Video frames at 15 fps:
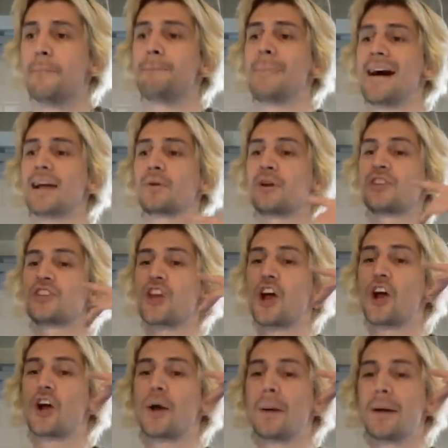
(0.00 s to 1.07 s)
My grilled cheese
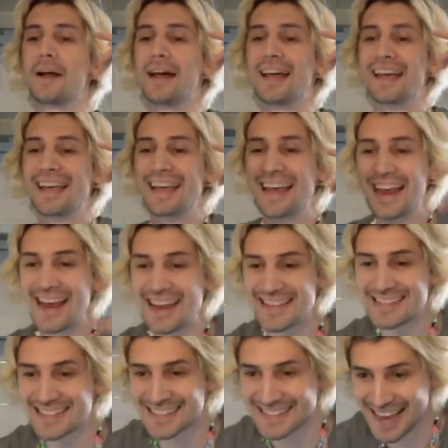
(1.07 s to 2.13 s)
are
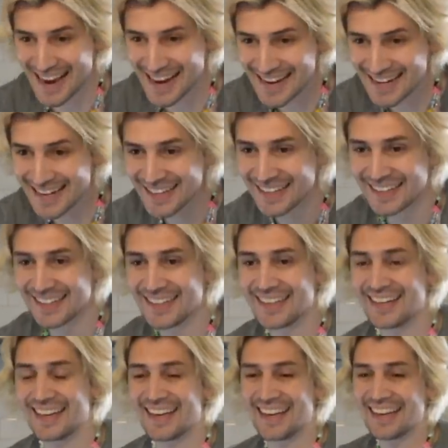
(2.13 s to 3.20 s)
insane.
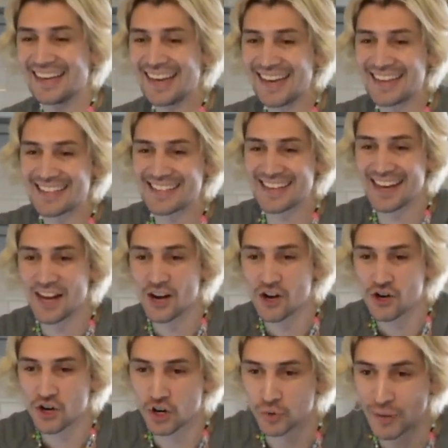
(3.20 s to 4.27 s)
It's
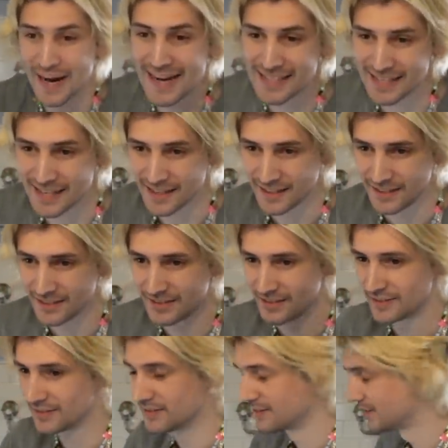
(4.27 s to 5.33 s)
crazy.
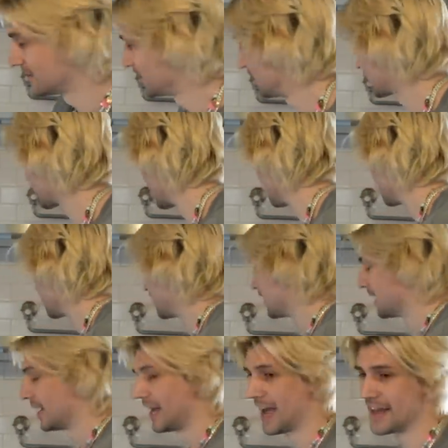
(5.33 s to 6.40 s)
Okay.
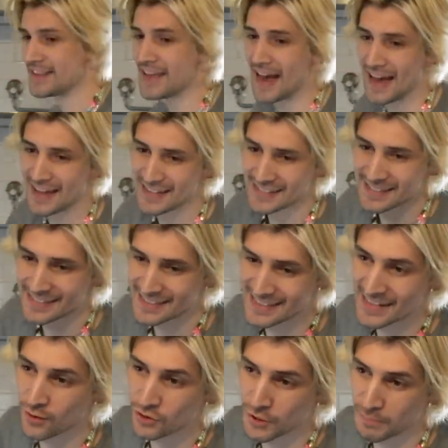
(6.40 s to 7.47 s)
And yeah,
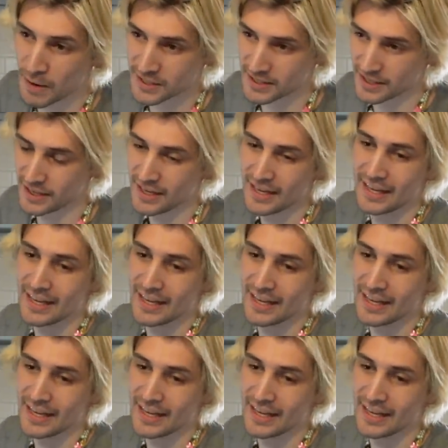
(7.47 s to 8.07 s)
singles are busting.